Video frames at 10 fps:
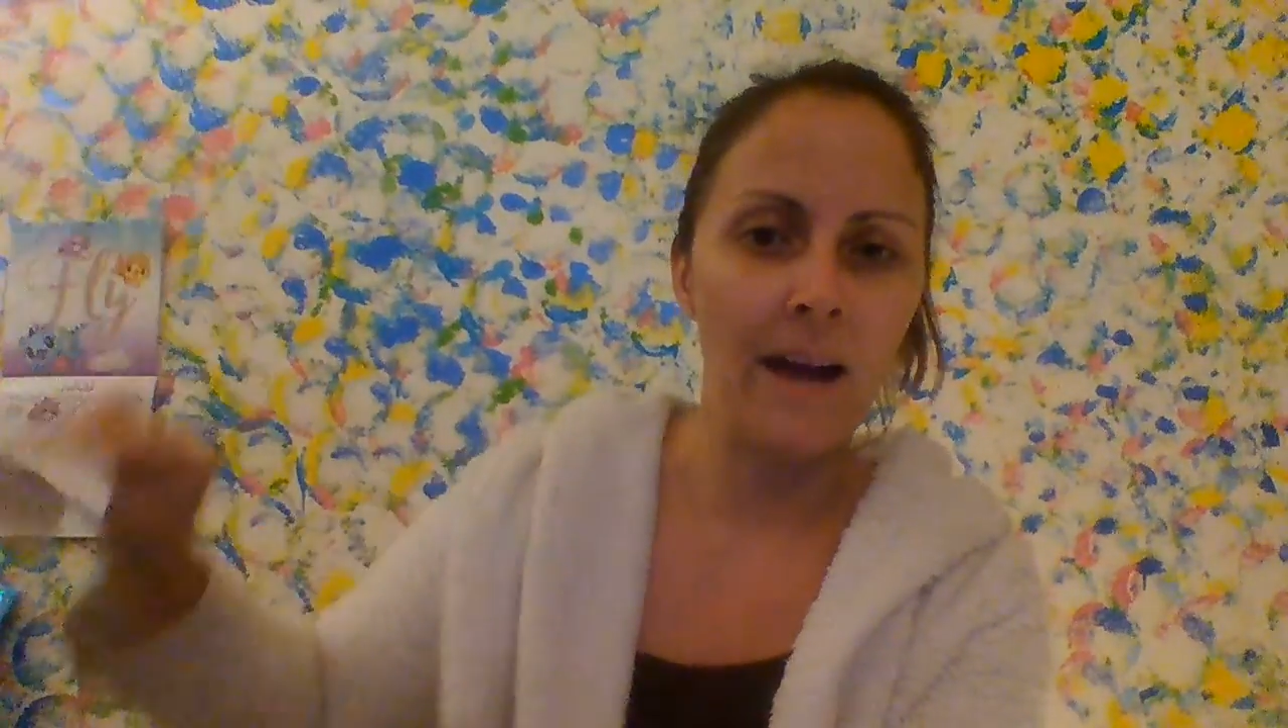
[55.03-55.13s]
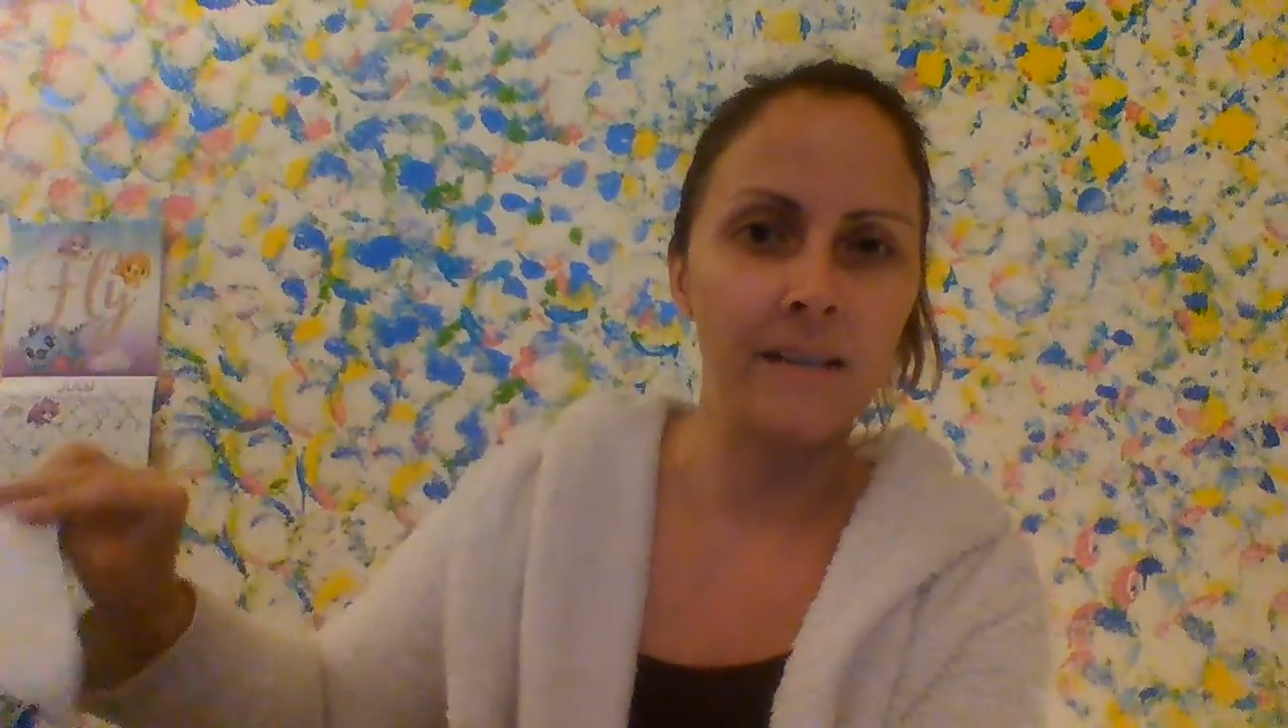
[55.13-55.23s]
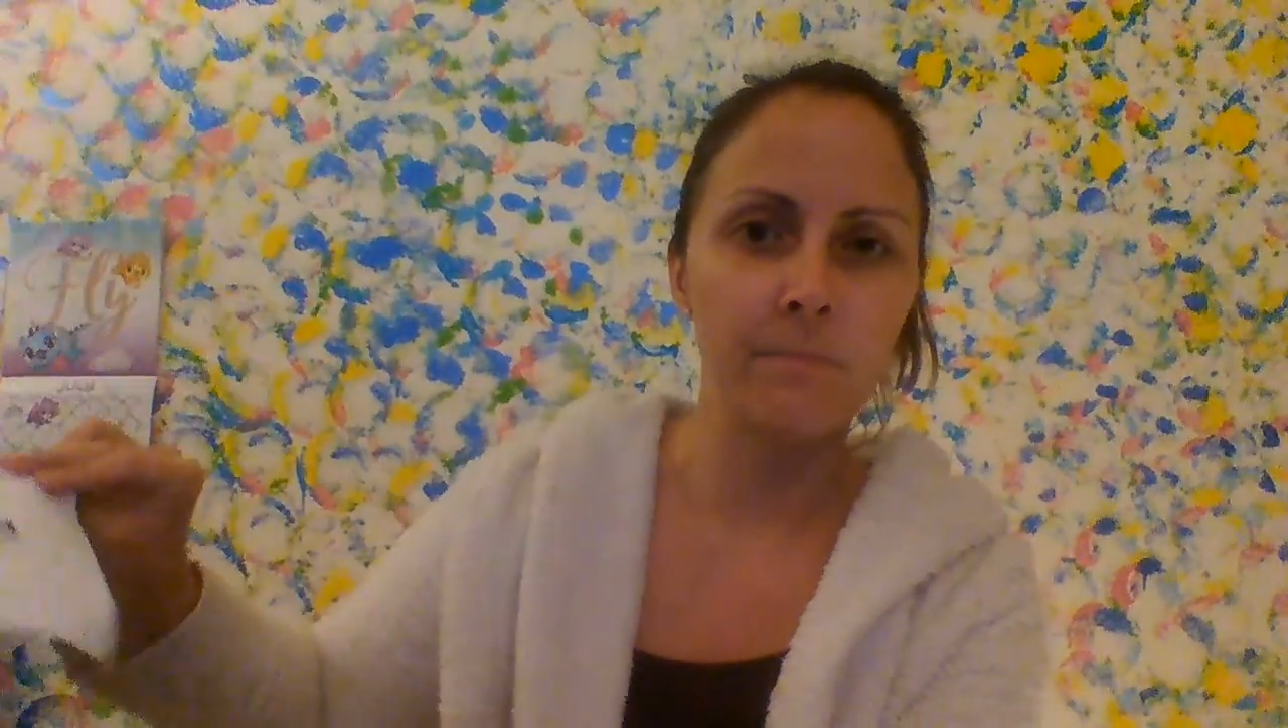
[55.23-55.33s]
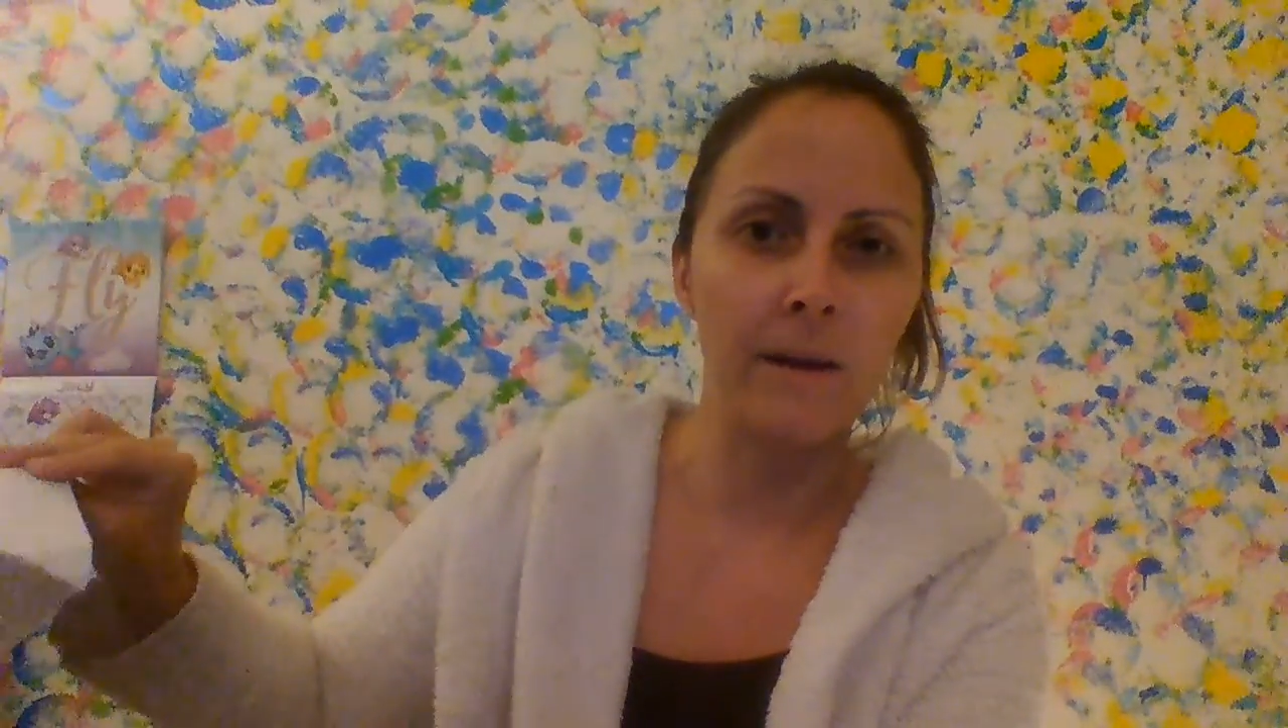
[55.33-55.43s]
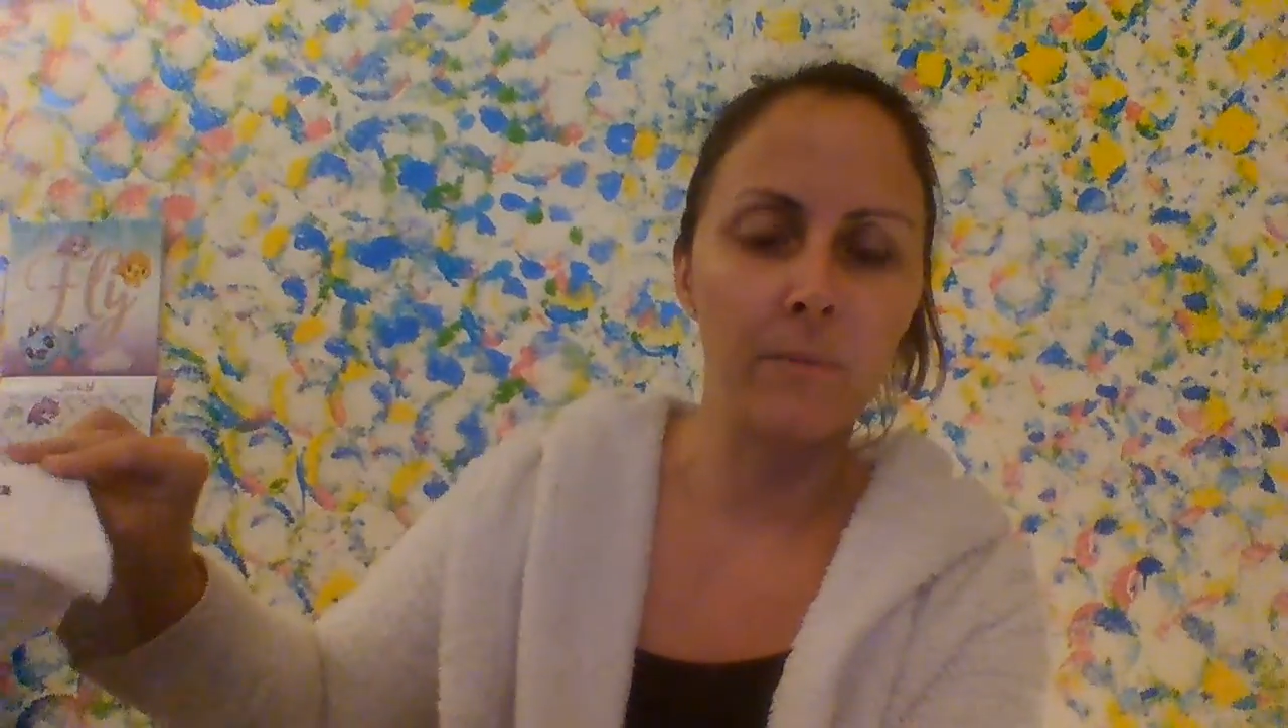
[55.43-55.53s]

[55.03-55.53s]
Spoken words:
as my